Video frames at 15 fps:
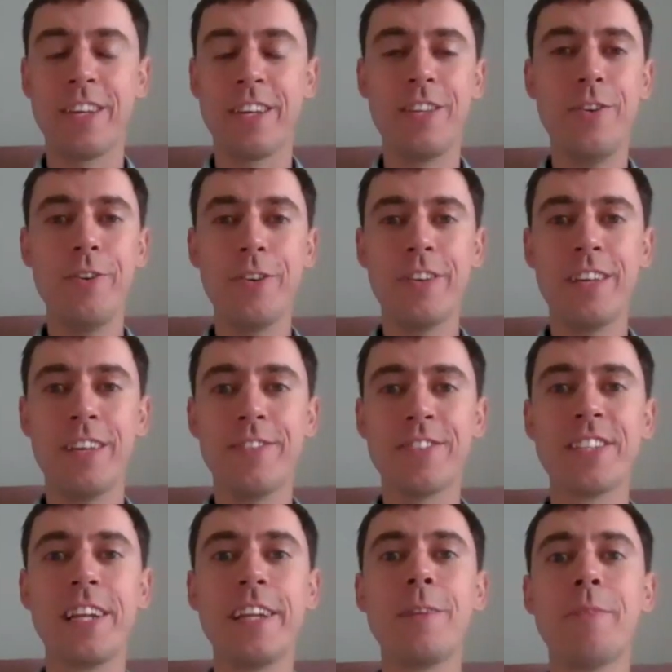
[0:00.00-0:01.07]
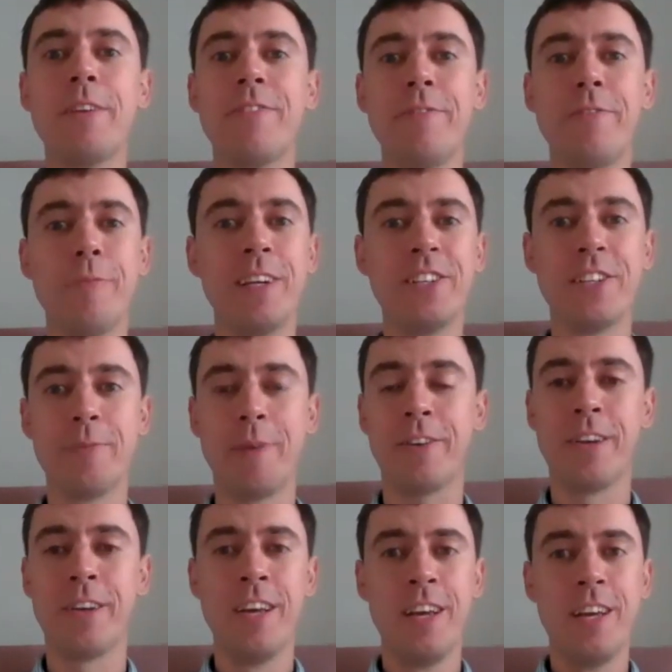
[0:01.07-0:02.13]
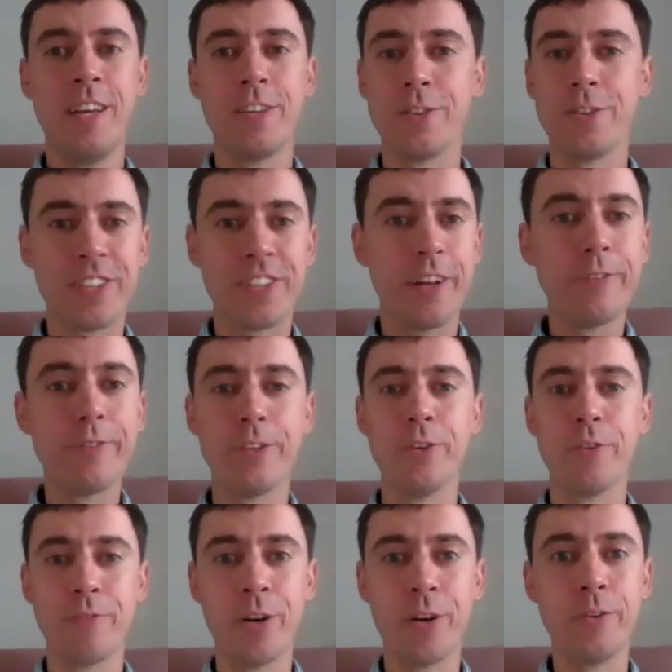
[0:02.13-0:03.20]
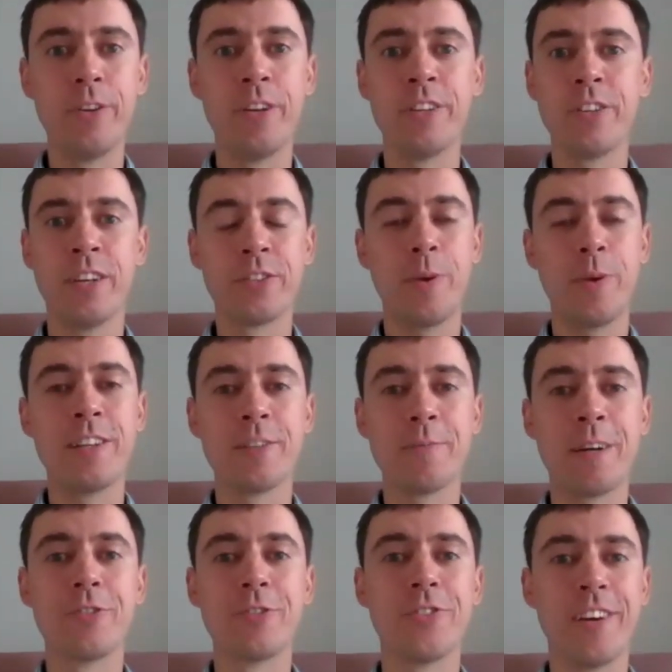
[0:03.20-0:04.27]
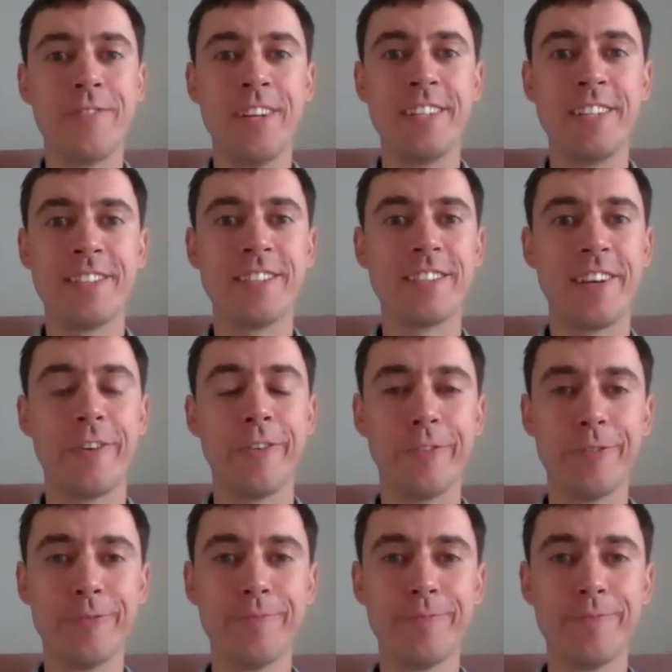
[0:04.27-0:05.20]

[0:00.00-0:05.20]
can you give us a little bit of information about yourself and your role, as well as about DriveNets itself?